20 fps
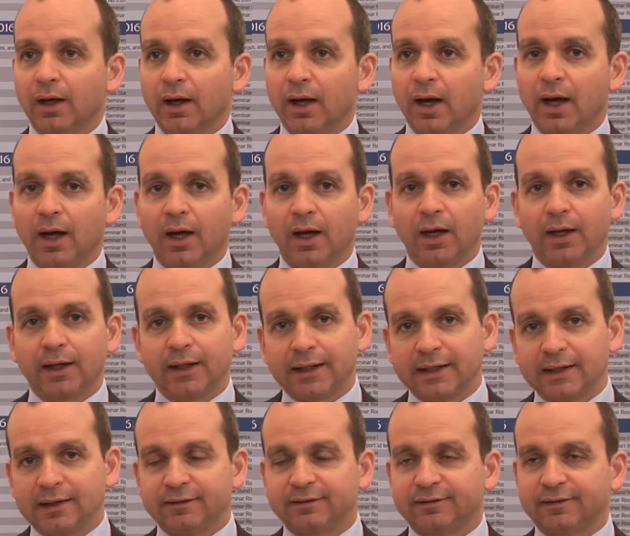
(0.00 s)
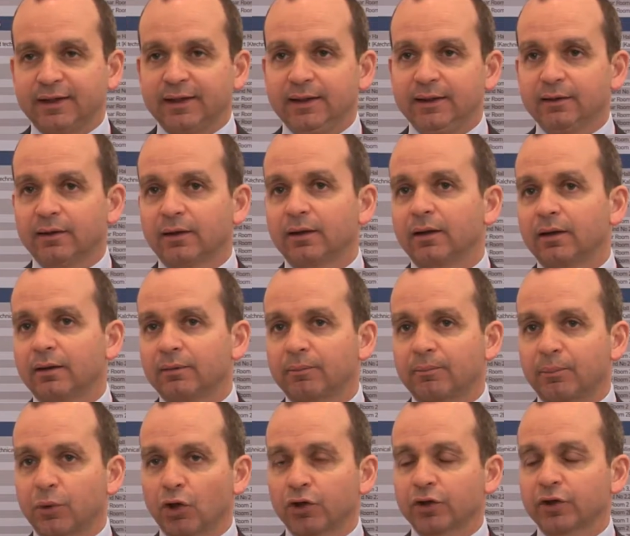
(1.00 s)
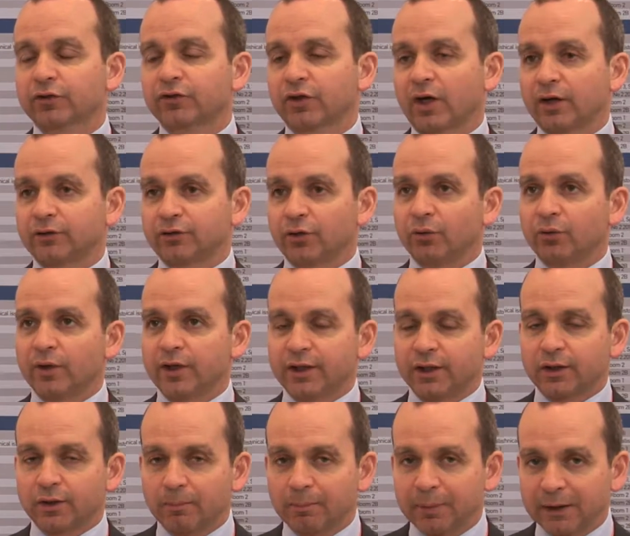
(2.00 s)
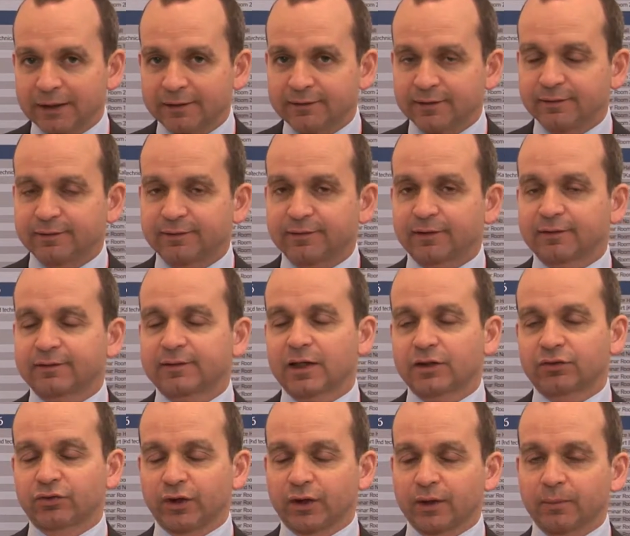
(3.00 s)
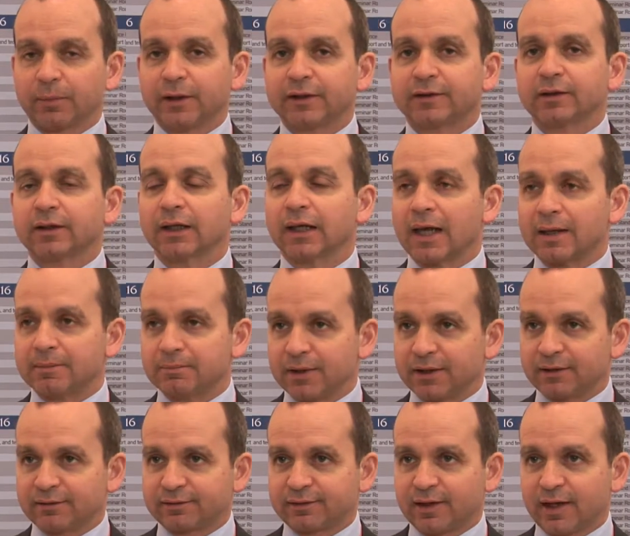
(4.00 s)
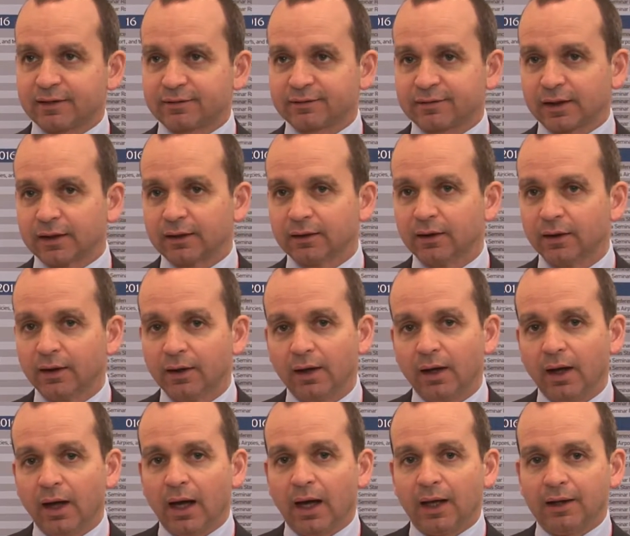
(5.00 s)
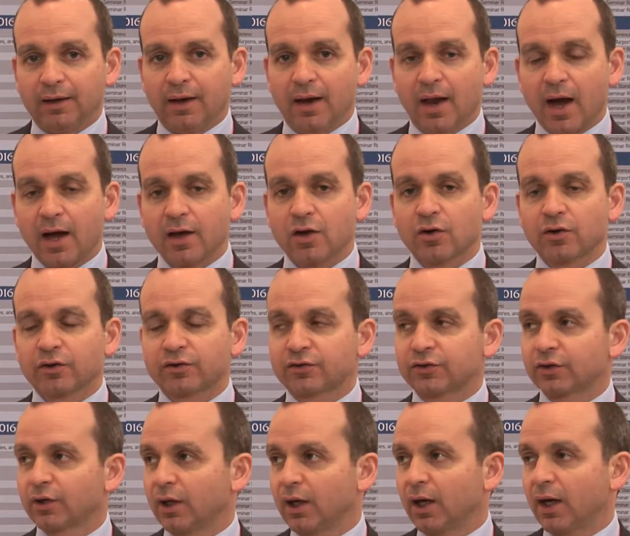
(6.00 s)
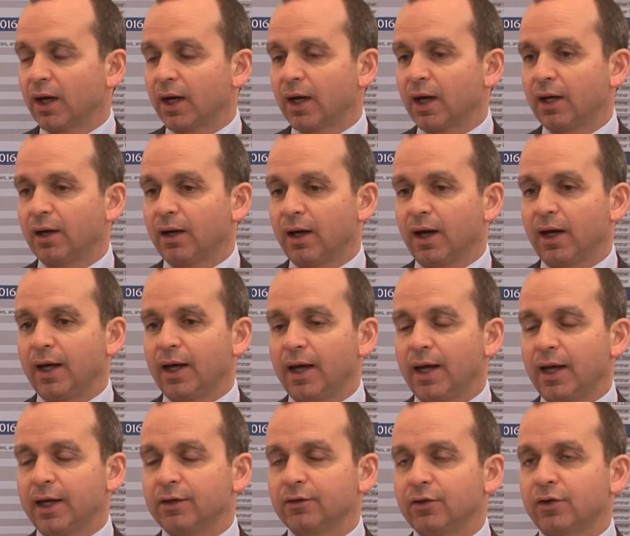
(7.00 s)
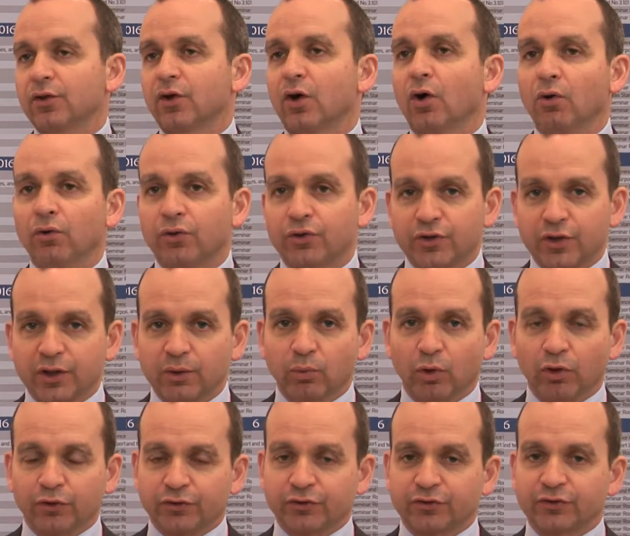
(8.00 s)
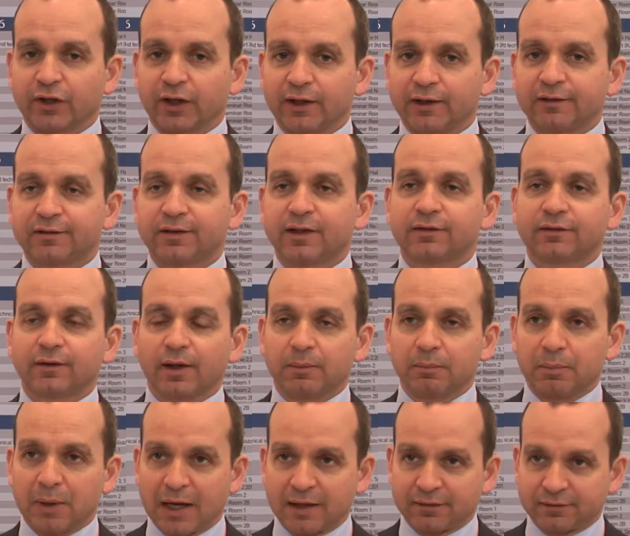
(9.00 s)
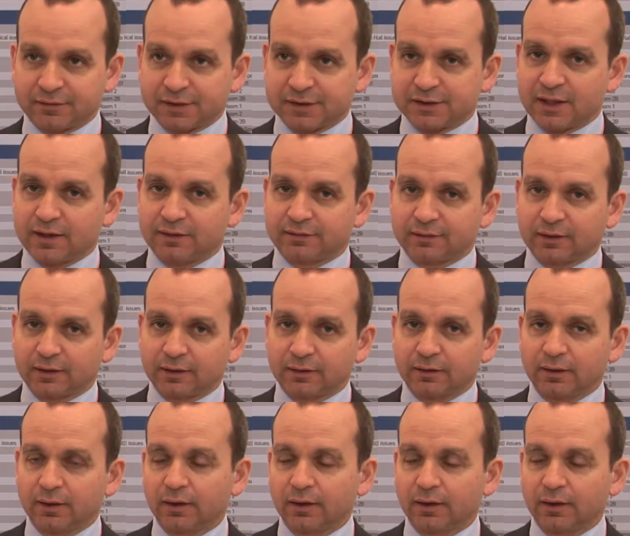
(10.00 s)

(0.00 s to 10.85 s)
EC product has already successfully completed land-based testing at NIOS in all 3 water salinities and passed the testing.